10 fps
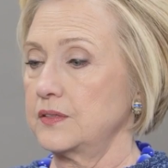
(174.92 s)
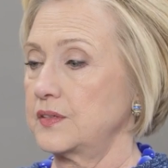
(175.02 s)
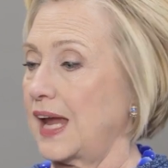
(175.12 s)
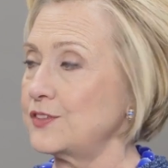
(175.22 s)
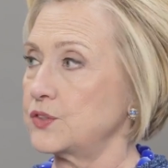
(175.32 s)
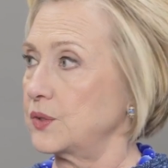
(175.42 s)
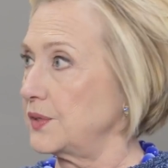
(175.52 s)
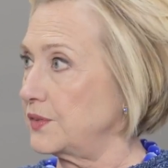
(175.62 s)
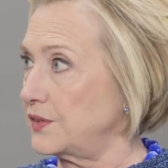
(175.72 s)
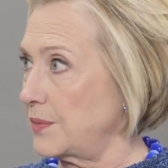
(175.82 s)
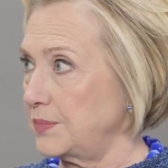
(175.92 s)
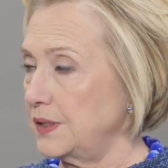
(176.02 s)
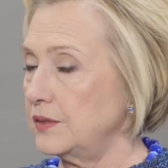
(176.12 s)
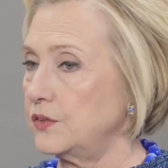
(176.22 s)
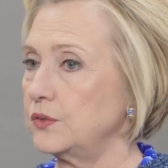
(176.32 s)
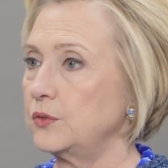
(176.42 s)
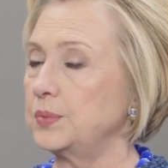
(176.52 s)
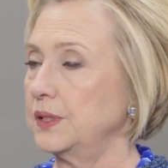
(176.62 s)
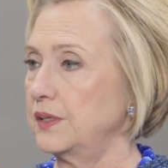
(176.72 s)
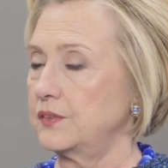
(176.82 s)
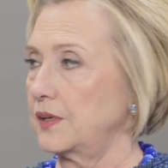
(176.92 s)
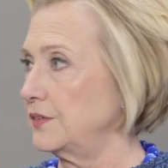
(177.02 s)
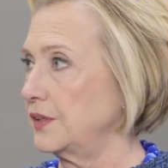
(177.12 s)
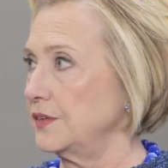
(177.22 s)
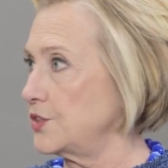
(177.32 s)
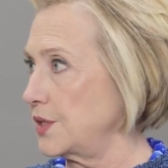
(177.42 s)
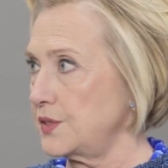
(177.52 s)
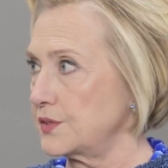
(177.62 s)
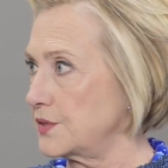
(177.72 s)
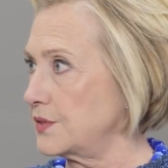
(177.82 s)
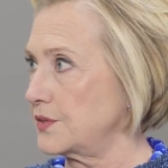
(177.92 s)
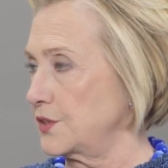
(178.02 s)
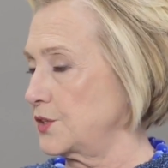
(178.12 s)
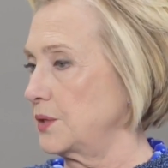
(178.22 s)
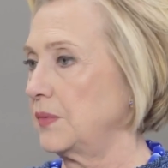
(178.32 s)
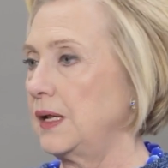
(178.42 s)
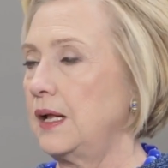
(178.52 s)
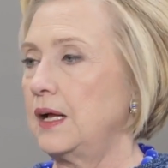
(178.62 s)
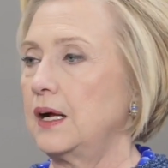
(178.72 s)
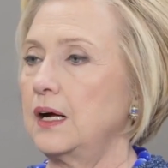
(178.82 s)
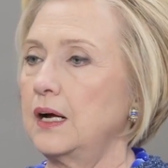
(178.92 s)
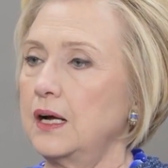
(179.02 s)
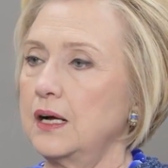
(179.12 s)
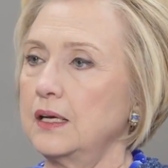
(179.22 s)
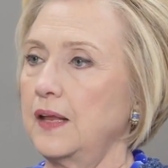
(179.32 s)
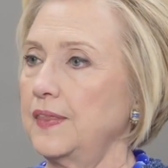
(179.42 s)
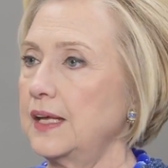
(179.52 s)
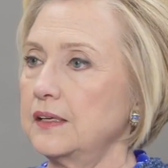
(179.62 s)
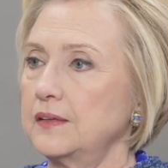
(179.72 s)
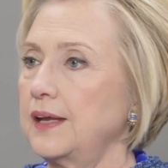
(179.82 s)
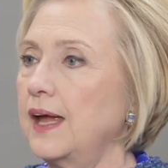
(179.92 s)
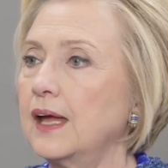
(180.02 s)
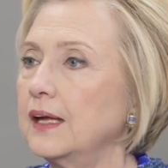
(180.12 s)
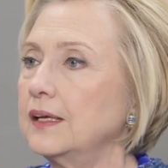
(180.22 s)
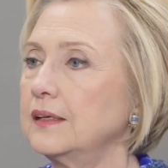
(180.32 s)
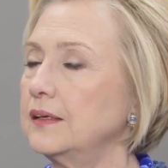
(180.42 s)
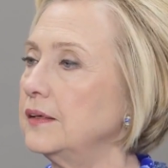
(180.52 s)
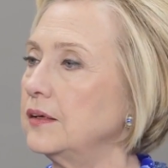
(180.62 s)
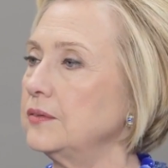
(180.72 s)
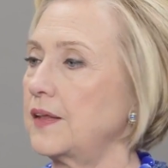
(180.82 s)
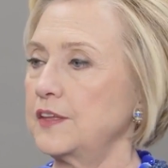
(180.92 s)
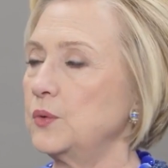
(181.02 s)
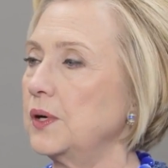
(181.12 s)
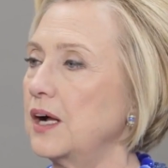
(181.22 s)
disastrous step into politicizing the justice system. And at the end of the day, nothing will